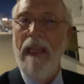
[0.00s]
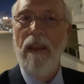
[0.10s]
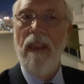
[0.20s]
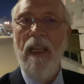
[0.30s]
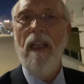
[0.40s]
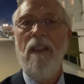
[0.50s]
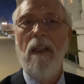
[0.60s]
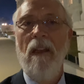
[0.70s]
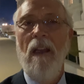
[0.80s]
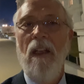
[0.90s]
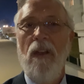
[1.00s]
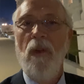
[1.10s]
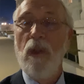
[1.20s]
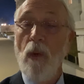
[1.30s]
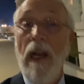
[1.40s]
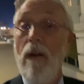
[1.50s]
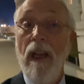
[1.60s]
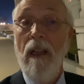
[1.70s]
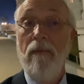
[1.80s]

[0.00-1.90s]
and thanks to his rhetoric,